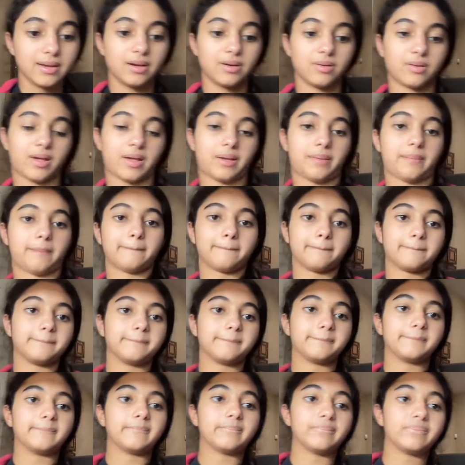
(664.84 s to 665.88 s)
Okay,
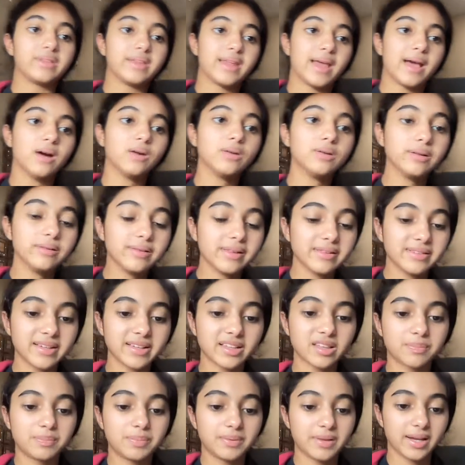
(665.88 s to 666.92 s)
now let's
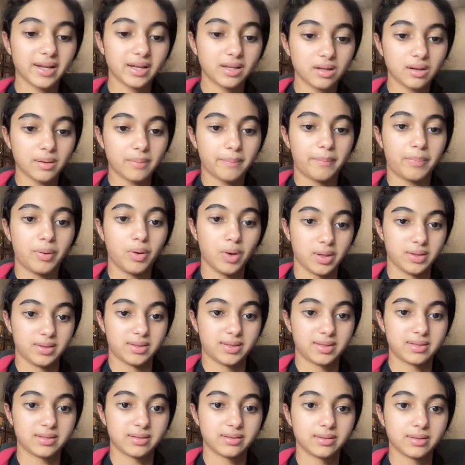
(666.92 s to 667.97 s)
explain
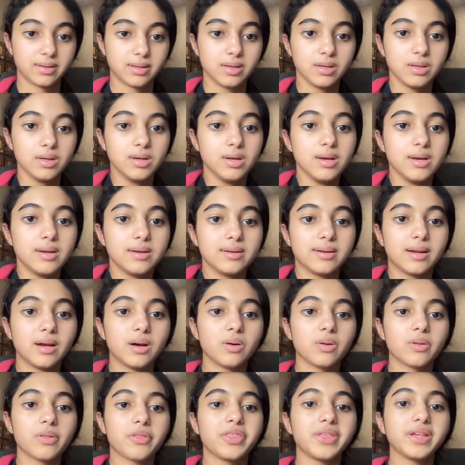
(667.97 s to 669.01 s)
puts.
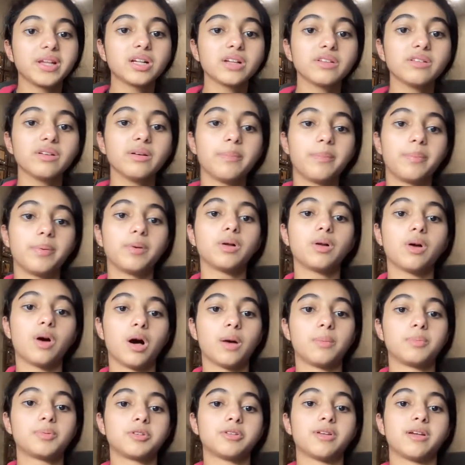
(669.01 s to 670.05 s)
Now, think of a put
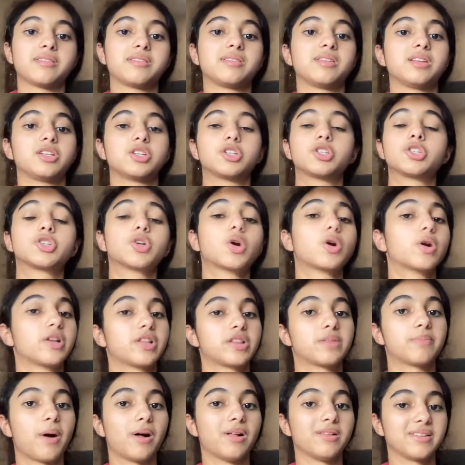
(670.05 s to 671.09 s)
option as an
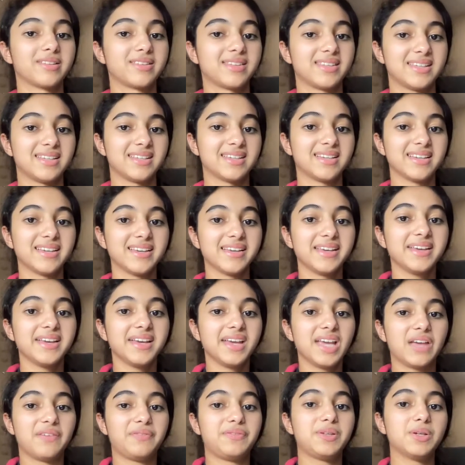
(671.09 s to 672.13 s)
insurance policy.
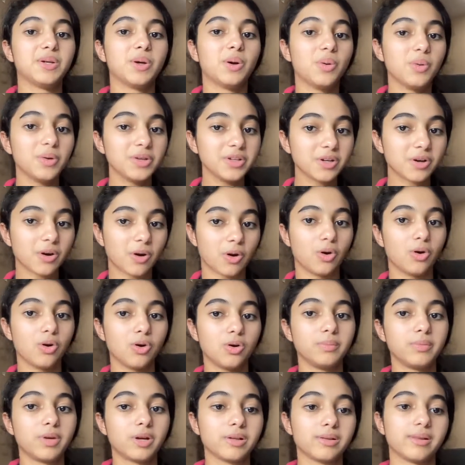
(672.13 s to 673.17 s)
If you own your
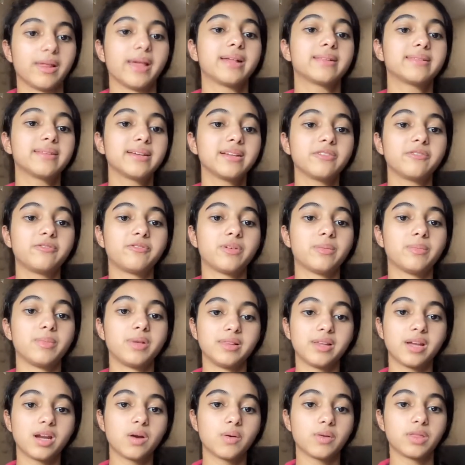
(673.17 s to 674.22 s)
home, you're likely
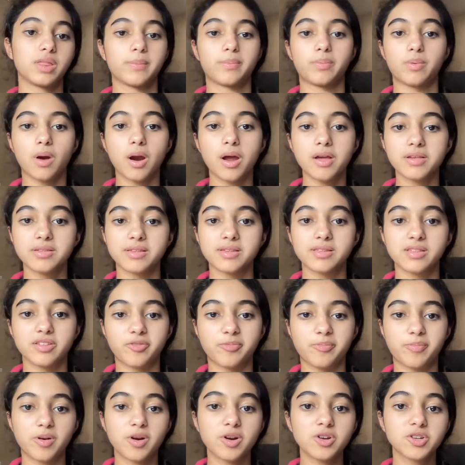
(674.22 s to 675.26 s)
familiar with the process
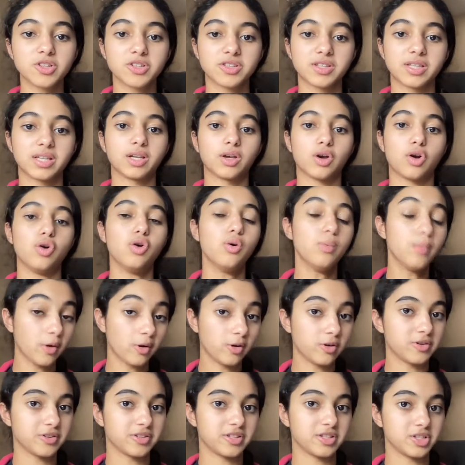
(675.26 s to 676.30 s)
of purchasing
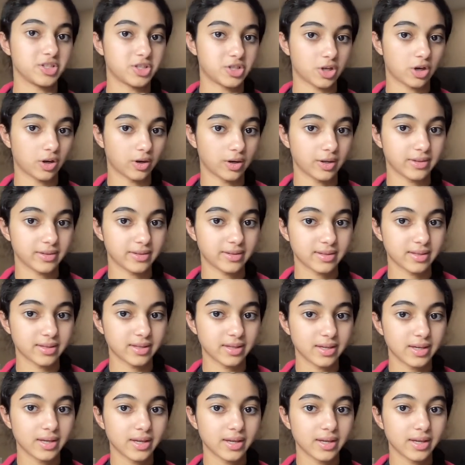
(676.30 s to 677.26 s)
homeowner's insurance.